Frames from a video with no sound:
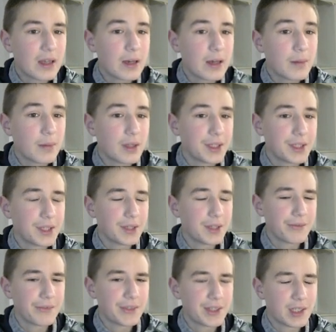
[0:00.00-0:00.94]
but then
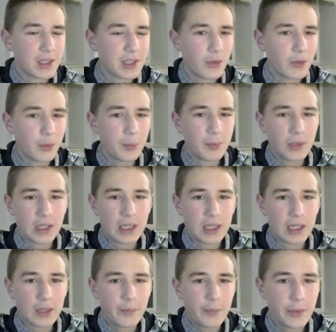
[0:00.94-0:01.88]
there is rook
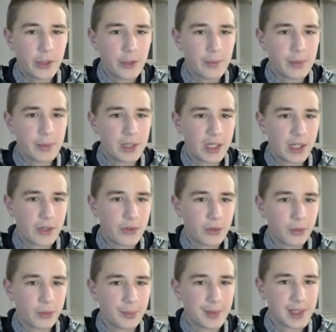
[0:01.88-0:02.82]
b8 bishop d8
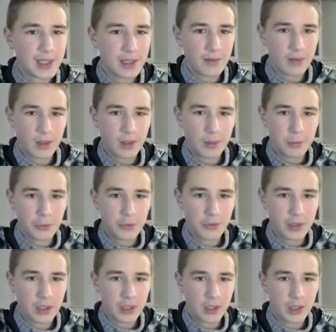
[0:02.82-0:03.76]
rook b7 and move and